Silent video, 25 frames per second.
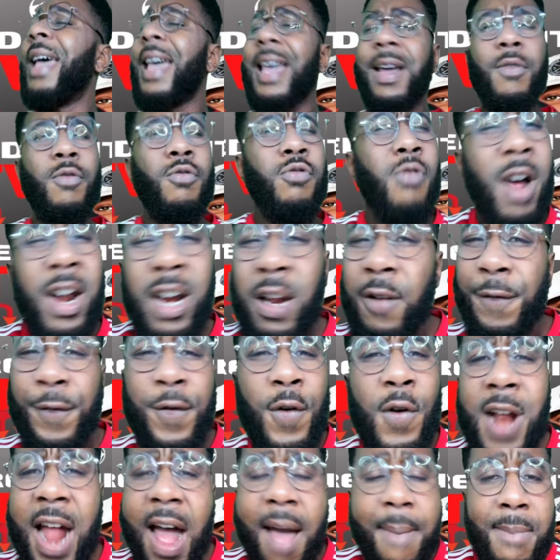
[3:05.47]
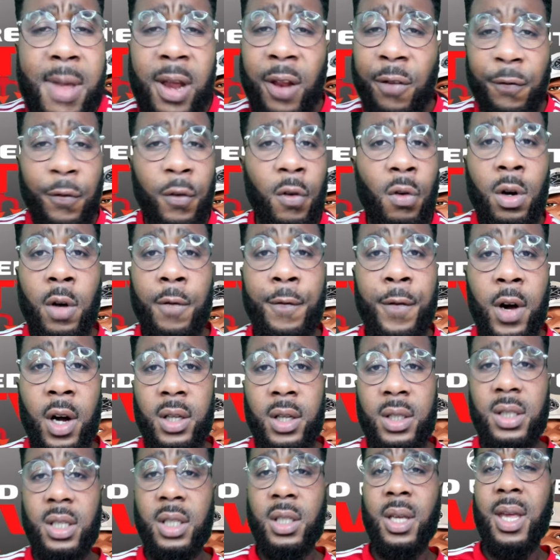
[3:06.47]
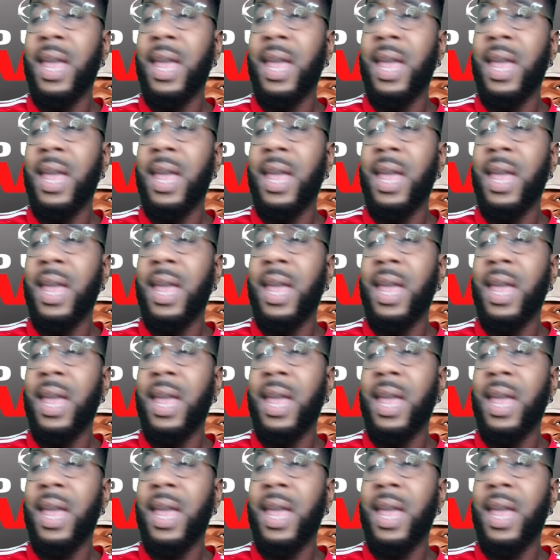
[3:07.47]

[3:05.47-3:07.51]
running through that midfield of us,